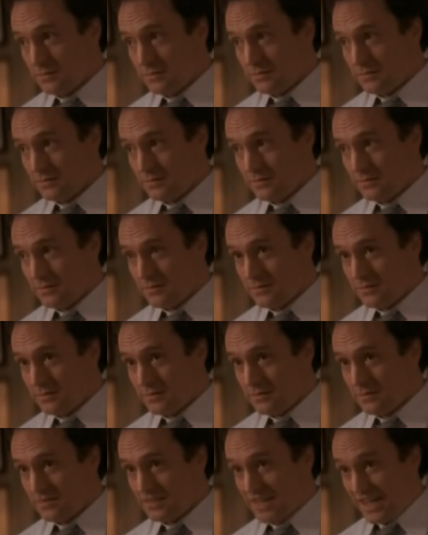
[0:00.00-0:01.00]
Well,
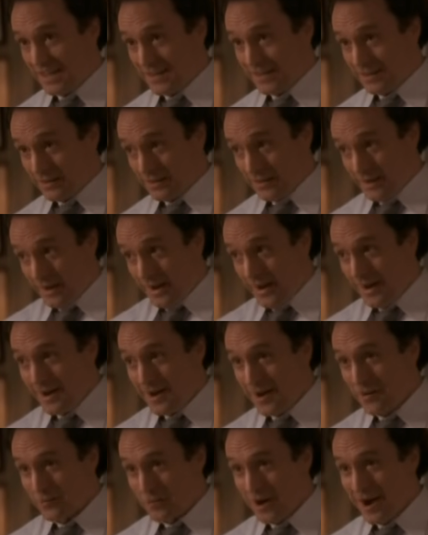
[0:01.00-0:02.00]
technically,
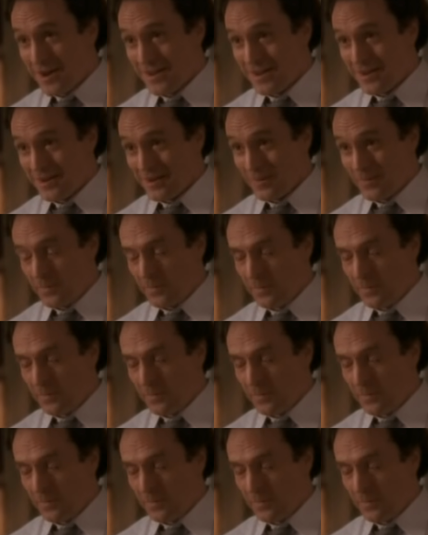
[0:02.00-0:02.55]
I outrank